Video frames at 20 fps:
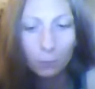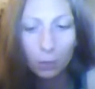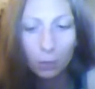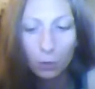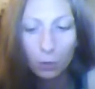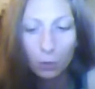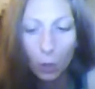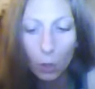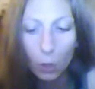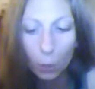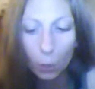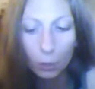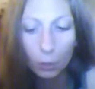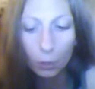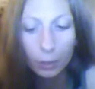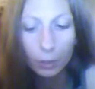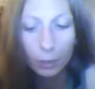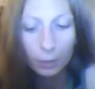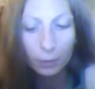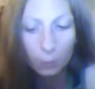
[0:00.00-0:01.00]
So
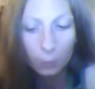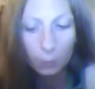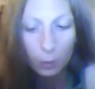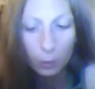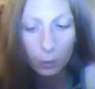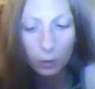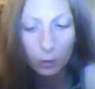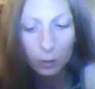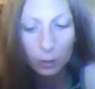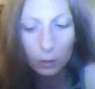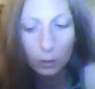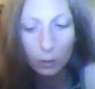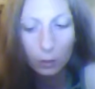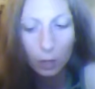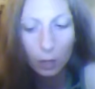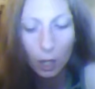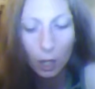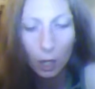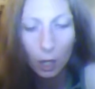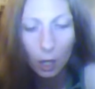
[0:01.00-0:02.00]
there is, of course,
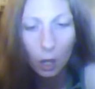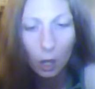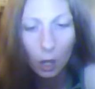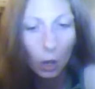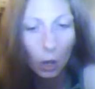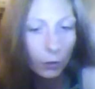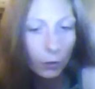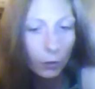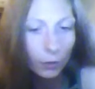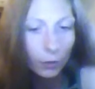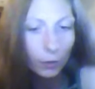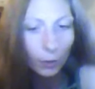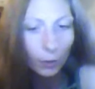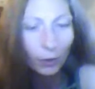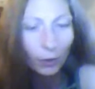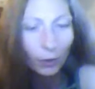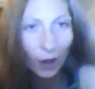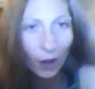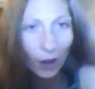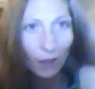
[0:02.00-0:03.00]
also
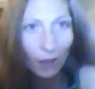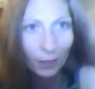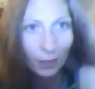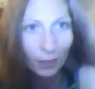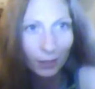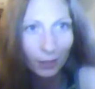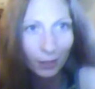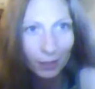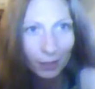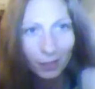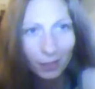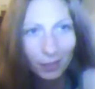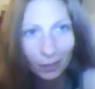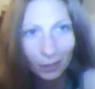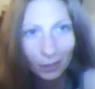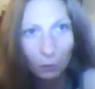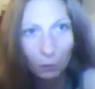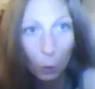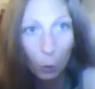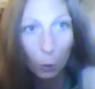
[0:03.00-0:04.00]
there often is,
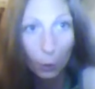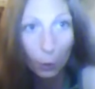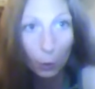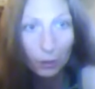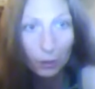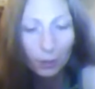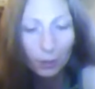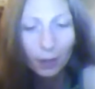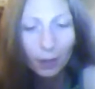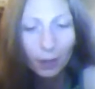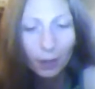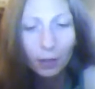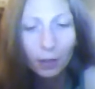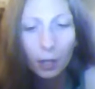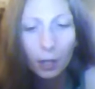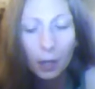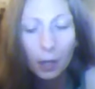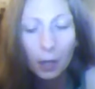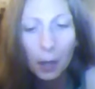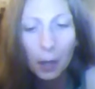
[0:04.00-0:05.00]
of course, but
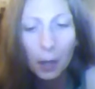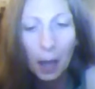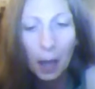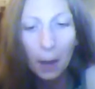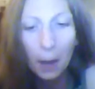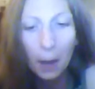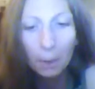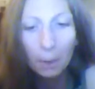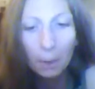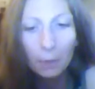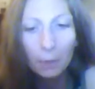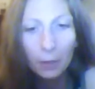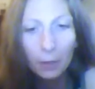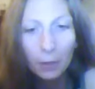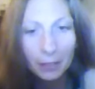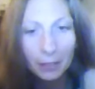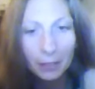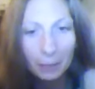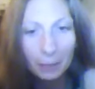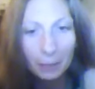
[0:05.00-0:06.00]
there
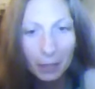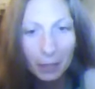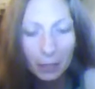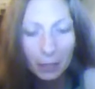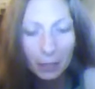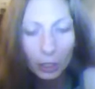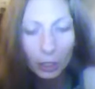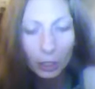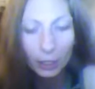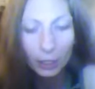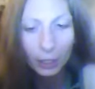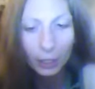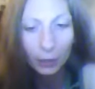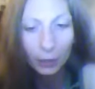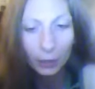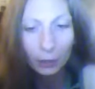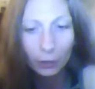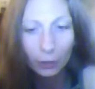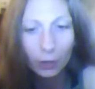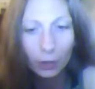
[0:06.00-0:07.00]
is a message in
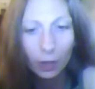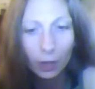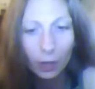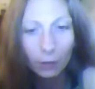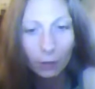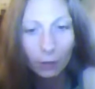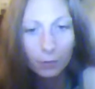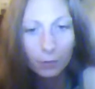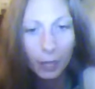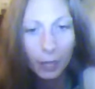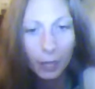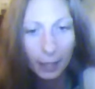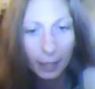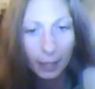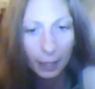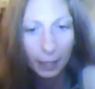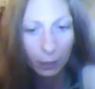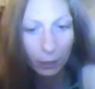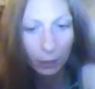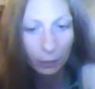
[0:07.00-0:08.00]
here of taking
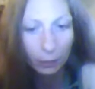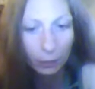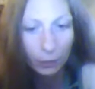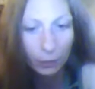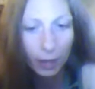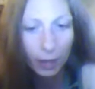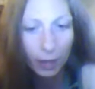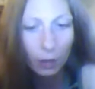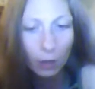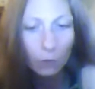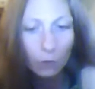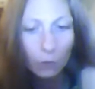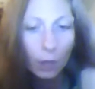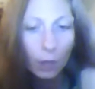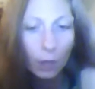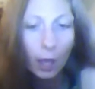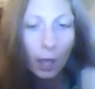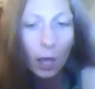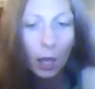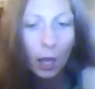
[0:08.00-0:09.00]
care of yourself,
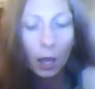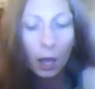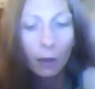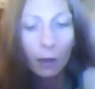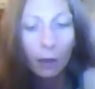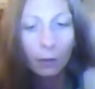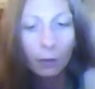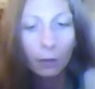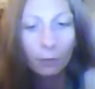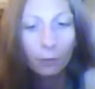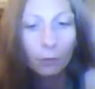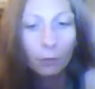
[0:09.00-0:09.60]
of